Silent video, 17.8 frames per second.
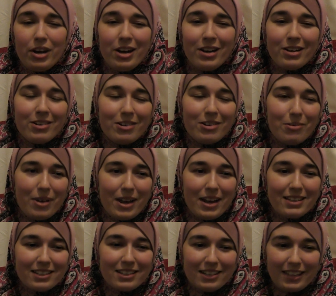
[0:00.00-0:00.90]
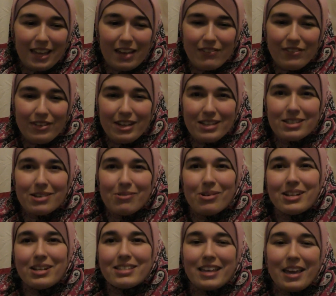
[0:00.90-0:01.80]
I don't know when it's going to get finished. I
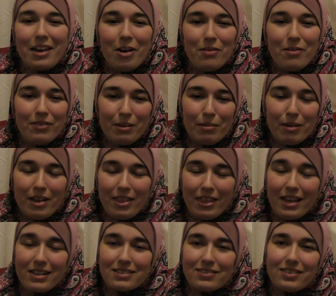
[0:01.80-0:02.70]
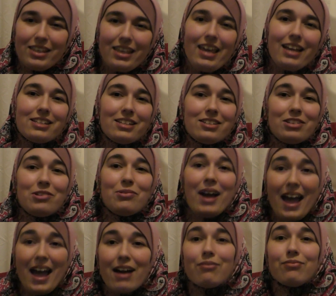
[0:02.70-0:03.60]
want to say hopefully by the end of the year, because I do
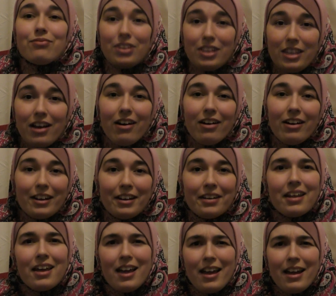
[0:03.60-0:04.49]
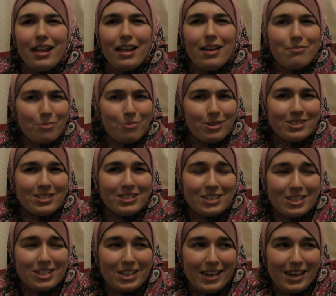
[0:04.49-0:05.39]
have the yarn and it
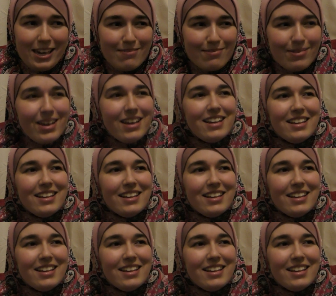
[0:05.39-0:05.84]
wasn't cheap,